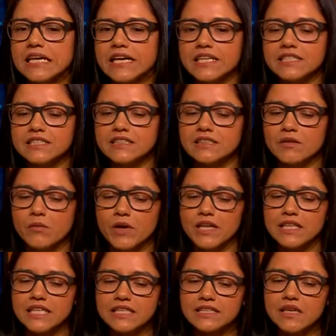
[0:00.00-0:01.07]
Uh,
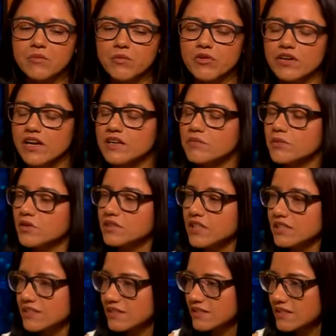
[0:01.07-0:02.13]
what the temporary
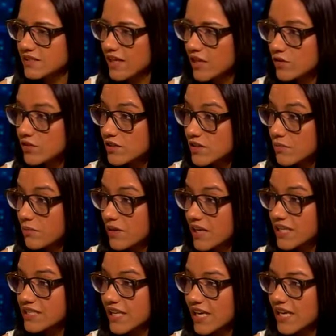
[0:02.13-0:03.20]
protected status
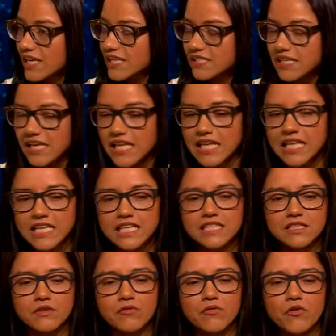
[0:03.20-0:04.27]
TPS is
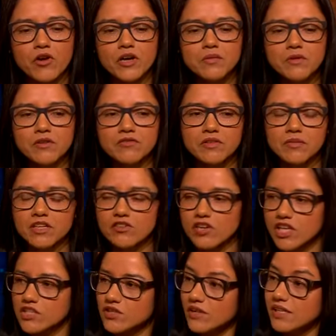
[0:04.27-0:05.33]
is a form of
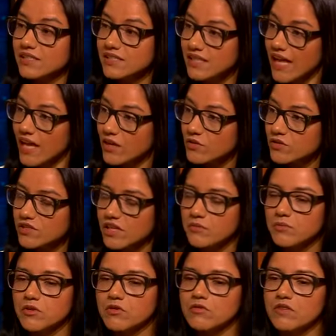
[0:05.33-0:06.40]
immigration status
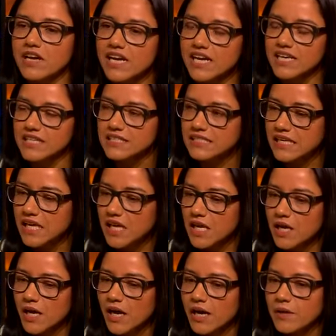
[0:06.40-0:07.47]
that provides
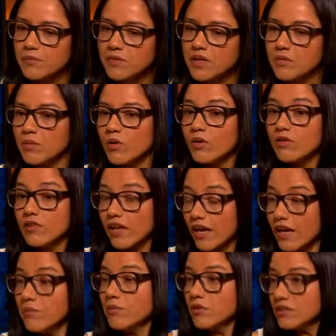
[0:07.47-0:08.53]
uh, people that
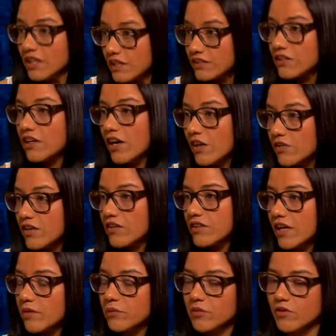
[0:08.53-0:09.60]
are protected under
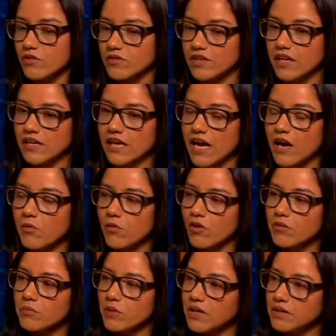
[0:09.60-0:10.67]
that program a
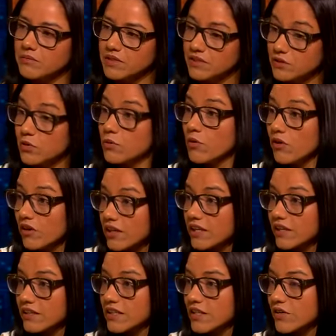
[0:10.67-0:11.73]
work permit to work
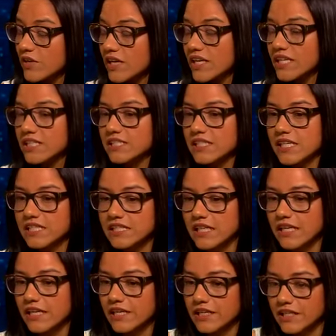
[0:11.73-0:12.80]
in the United States
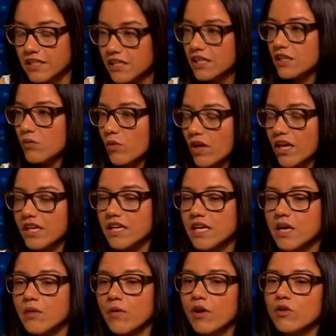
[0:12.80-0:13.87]
in a legal way,
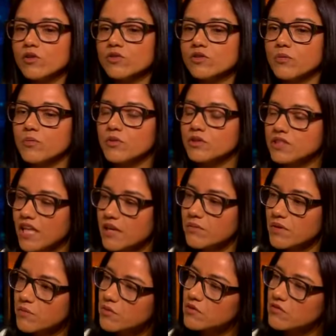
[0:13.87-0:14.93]
but also protect
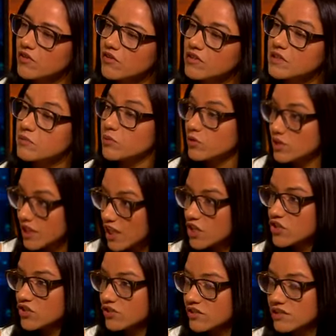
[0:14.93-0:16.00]
people from
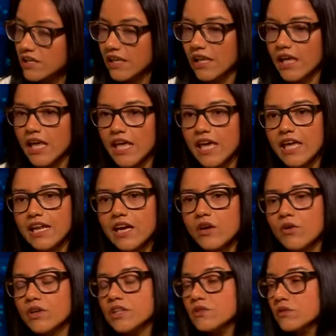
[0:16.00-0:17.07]
deportations. And
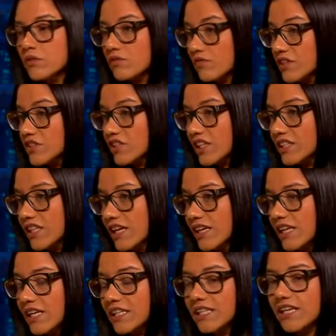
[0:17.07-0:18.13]
according to official
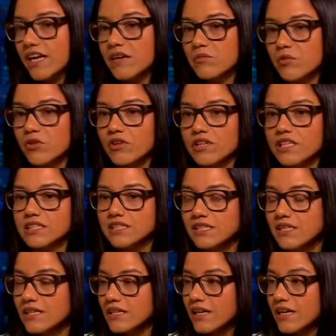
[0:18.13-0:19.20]
data, there are more than
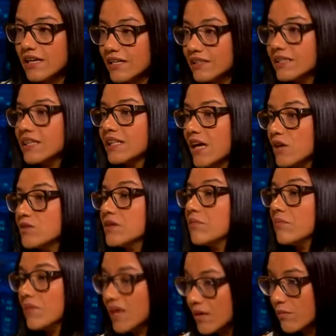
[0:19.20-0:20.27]

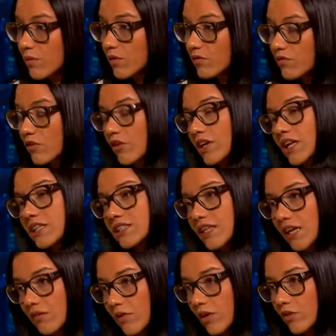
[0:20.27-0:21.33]
300,000 people from El
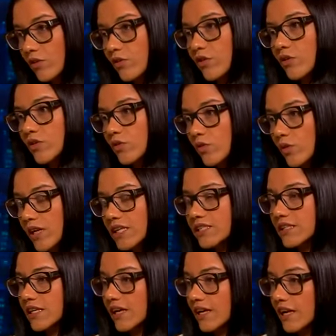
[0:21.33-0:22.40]
Salvador,
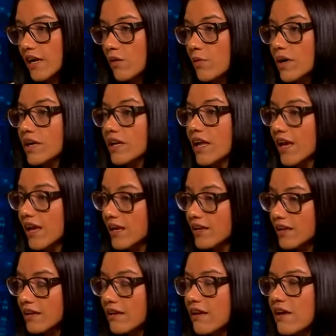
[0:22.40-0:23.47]
Honduras, Nicaragua, and
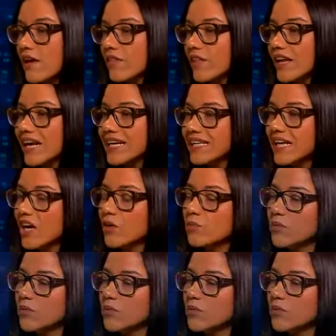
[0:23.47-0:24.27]
Haiti yes. that are now